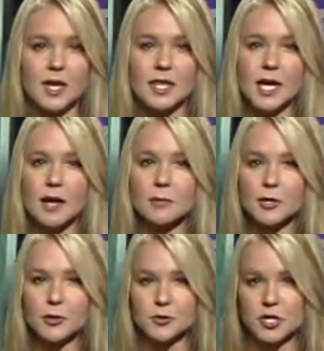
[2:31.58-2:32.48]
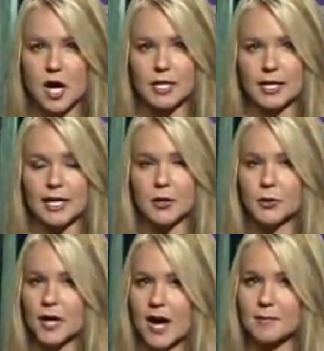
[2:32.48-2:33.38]
The gunman who shot and
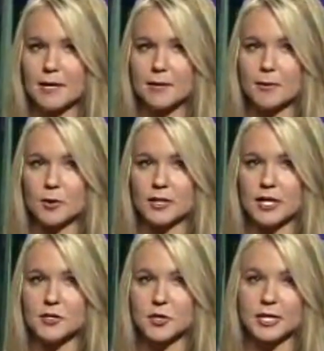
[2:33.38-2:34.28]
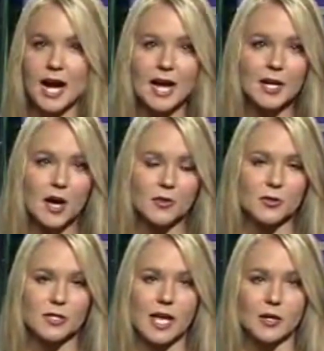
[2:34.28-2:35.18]
killed nine people and injured nine
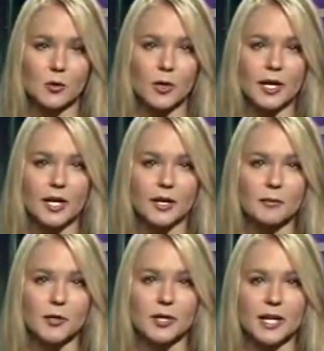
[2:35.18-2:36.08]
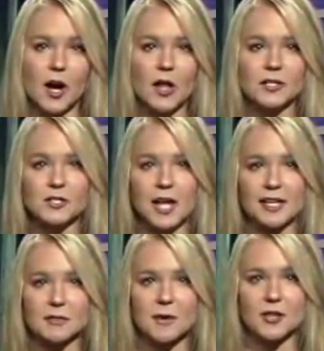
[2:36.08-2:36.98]
others at an Oregon community college
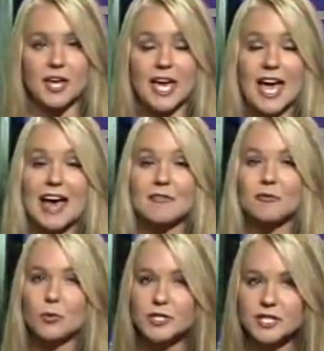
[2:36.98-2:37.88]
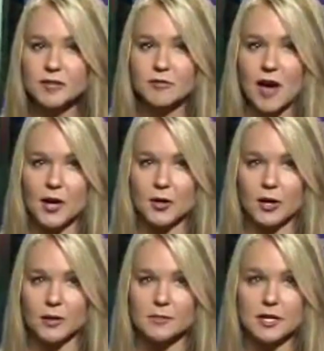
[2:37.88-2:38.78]
last month had 14
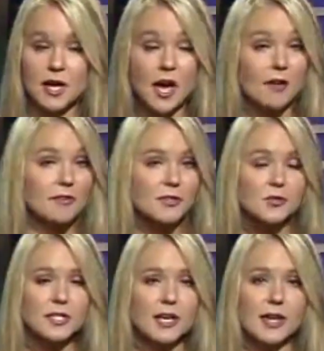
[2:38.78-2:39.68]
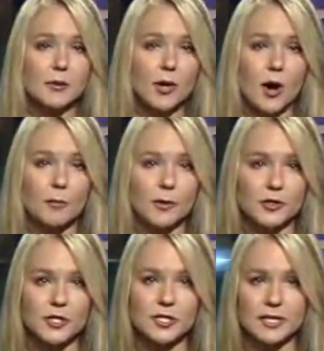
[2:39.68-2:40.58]
firearms. Officials say they were all
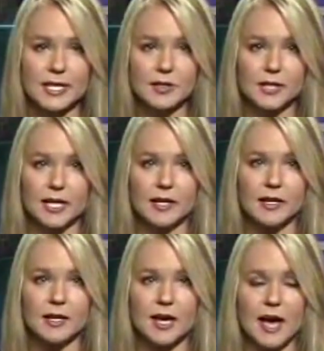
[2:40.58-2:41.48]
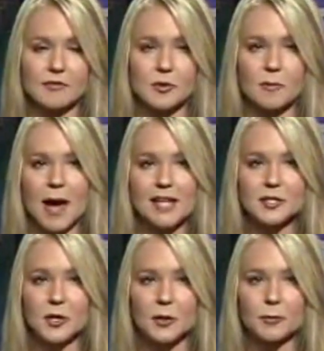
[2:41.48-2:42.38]
purchased legally. After the
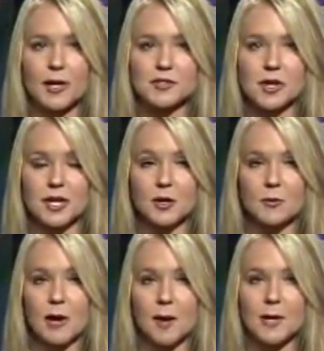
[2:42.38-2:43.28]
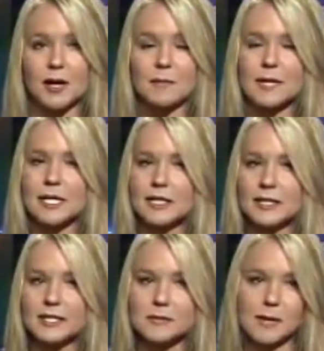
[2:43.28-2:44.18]
massacre, President Obama
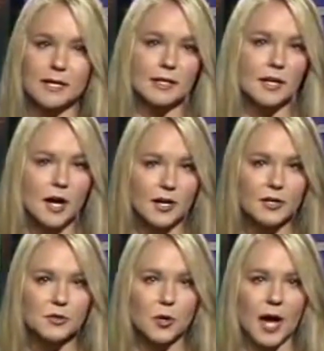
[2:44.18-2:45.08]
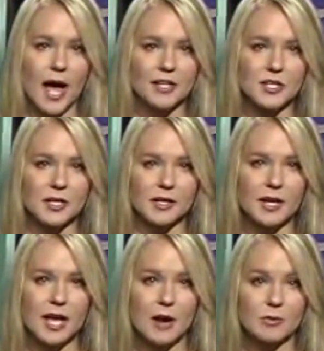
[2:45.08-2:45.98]
immediately demanded gun control action
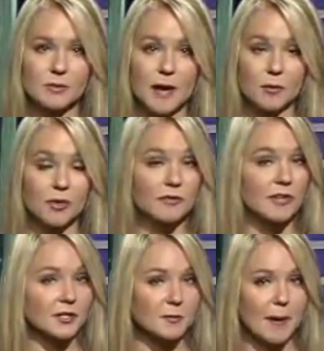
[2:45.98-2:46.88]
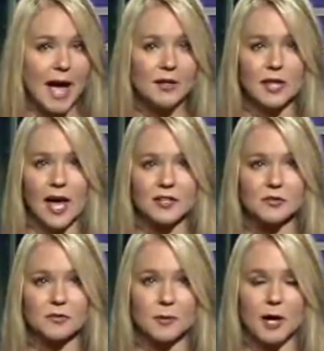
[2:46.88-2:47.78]
and was met with fierce
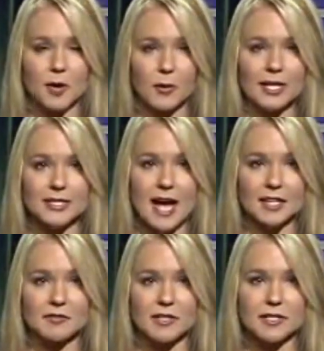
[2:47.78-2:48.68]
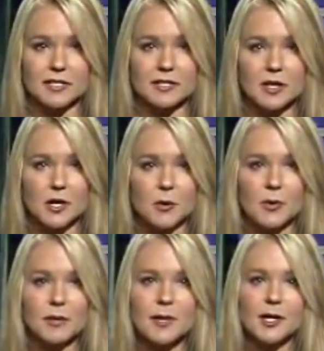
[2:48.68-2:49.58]
backlash from gun rights activists.
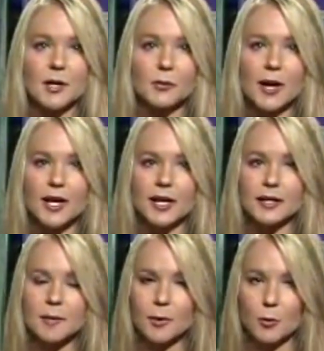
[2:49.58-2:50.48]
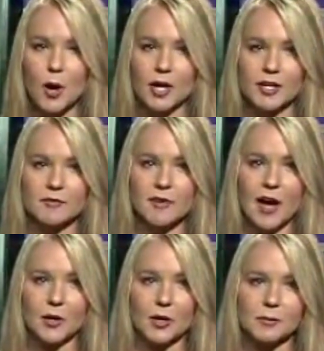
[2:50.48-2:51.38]
With America ranking number one in
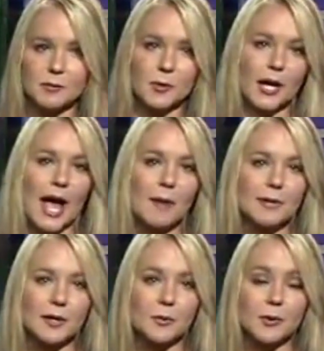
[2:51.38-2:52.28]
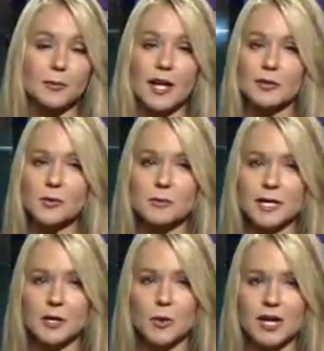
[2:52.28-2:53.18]
firearms per capita, we're plagued with
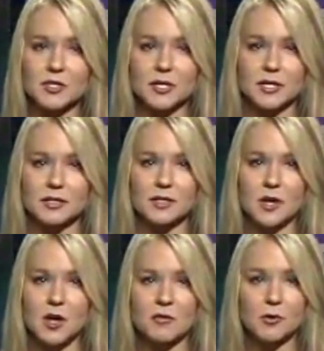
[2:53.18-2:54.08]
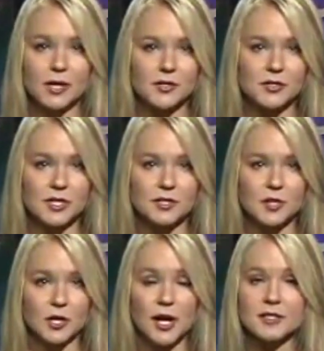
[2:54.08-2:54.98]
many questions. For instance,
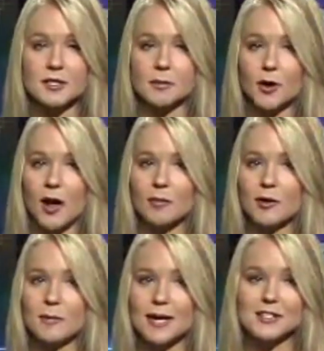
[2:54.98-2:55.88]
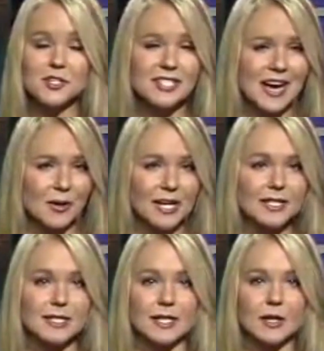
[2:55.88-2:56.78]
are guns the problem and just how
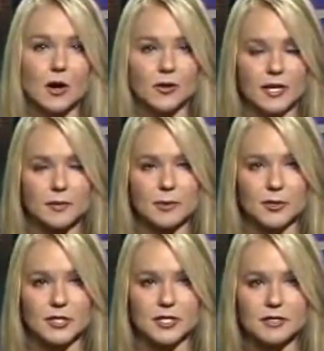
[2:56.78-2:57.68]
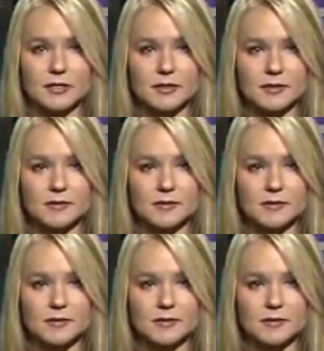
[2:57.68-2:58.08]
easy are they to purchase?